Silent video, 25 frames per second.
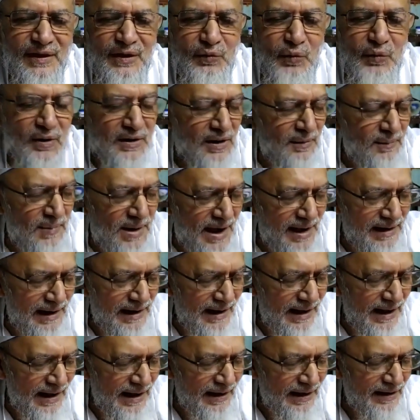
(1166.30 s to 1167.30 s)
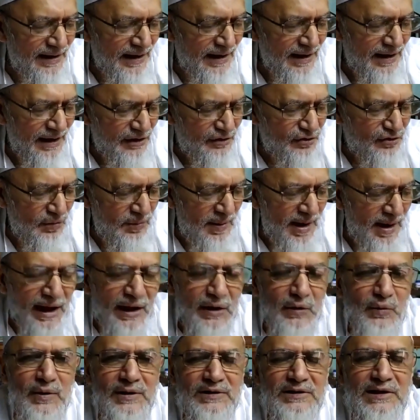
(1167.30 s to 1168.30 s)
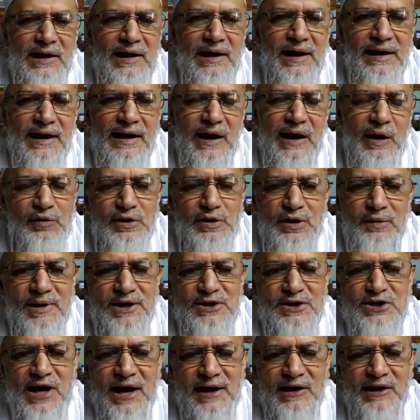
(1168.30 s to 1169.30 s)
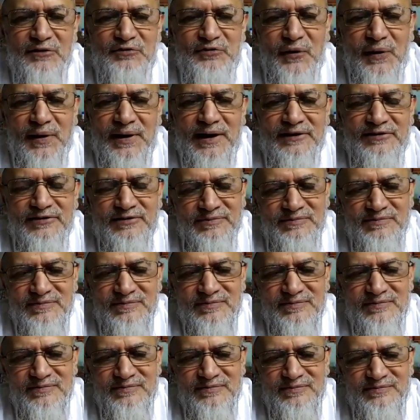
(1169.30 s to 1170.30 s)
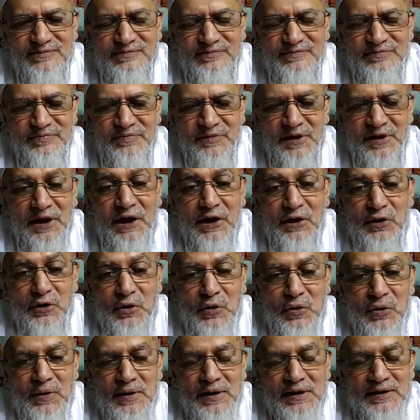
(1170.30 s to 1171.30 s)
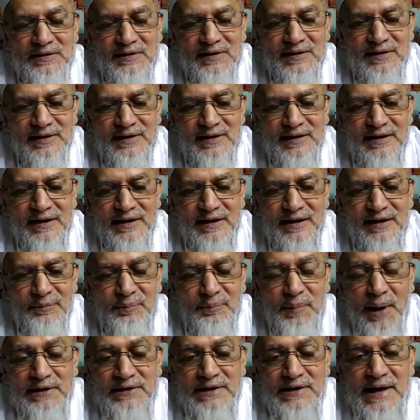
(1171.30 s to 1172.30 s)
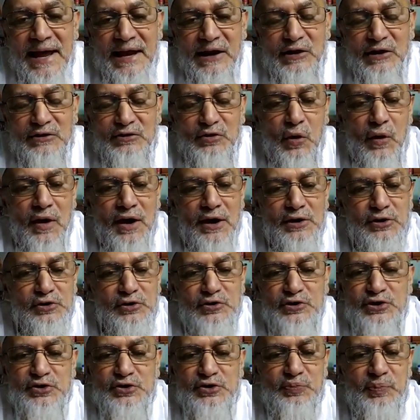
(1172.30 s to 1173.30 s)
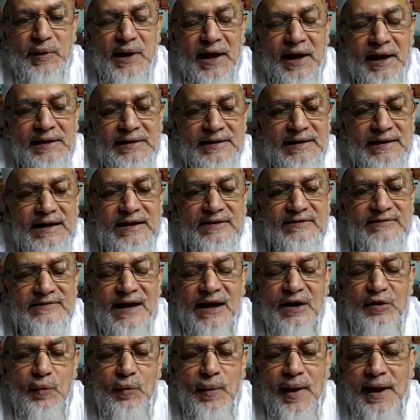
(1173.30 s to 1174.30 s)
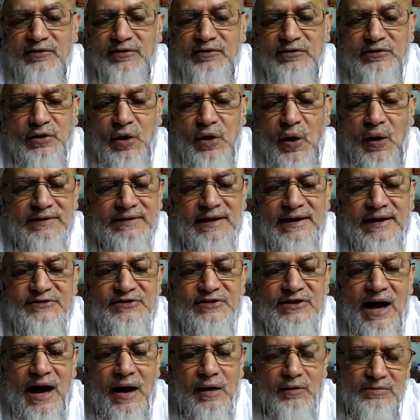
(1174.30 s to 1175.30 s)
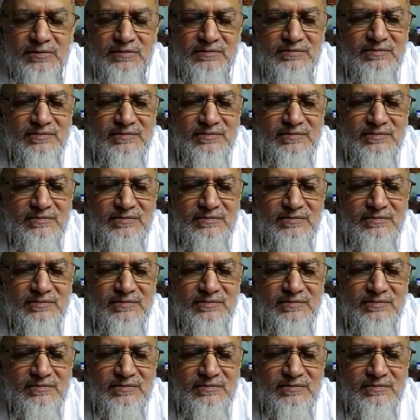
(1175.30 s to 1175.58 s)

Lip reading: What Nabi Allah subhanahu wa ta'ala gave the basharat for us. He knew it. My deen is going to spread east and west, north and south.